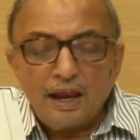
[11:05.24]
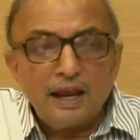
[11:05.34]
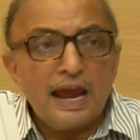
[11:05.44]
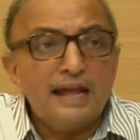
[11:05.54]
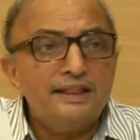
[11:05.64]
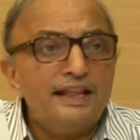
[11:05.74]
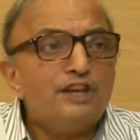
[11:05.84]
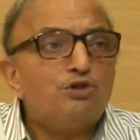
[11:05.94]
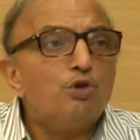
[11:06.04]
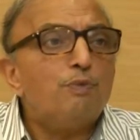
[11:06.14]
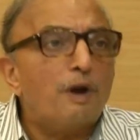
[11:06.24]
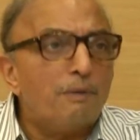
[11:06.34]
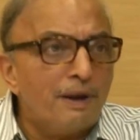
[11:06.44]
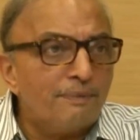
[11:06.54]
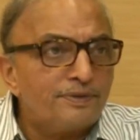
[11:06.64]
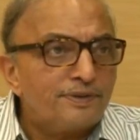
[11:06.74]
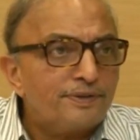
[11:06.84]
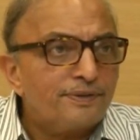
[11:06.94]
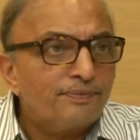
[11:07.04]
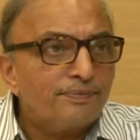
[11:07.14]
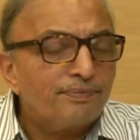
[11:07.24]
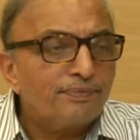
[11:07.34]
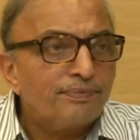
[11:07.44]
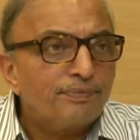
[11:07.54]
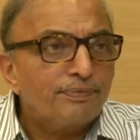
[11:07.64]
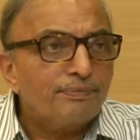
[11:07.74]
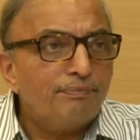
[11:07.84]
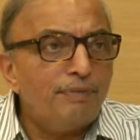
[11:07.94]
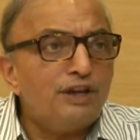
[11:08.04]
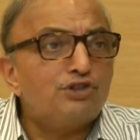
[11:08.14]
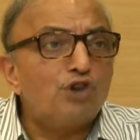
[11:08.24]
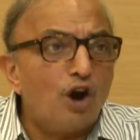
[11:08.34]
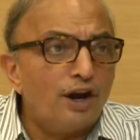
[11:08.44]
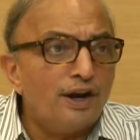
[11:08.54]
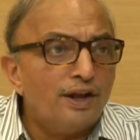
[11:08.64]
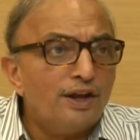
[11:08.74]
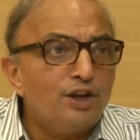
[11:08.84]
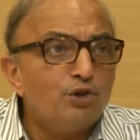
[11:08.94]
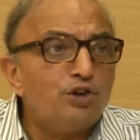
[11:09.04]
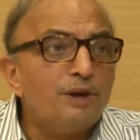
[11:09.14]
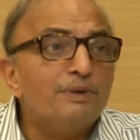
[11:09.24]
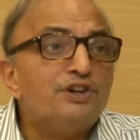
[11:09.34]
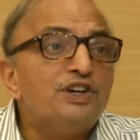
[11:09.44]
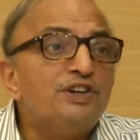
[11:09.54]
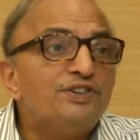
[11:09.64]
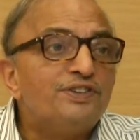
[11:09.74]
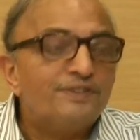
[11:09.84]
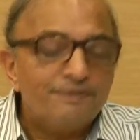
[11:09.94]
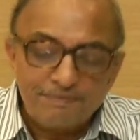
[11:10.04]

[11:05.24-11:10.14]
Can these two problems be solved using machines?